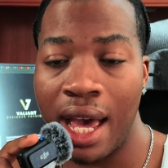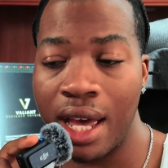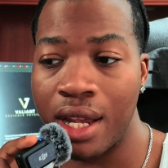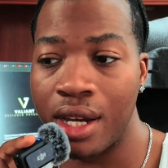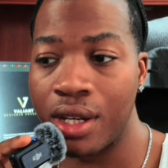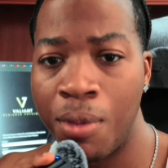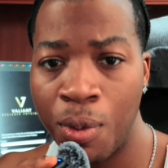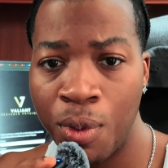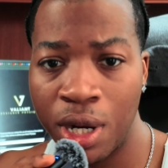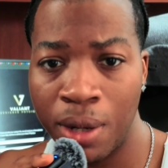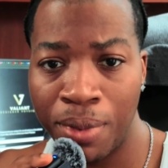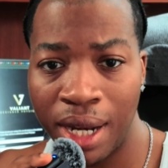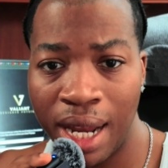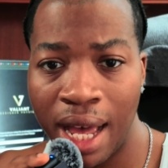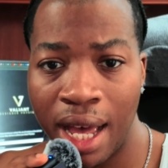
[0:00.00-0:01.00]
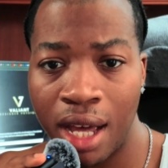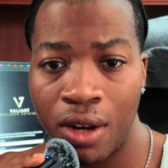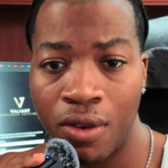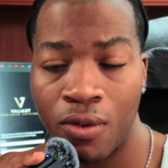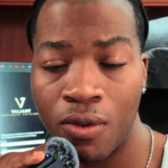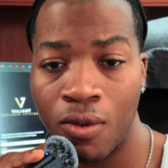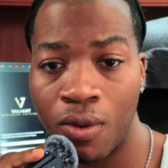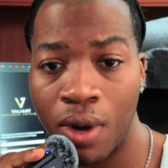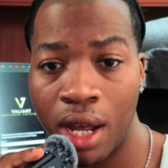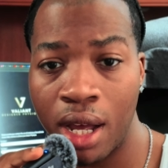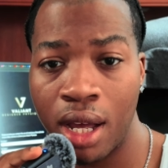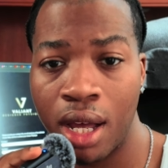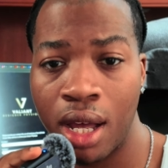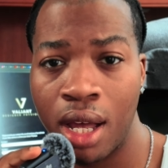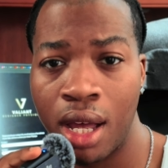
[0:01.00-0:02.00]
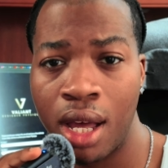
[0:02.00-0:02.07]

And come up with a plan, right?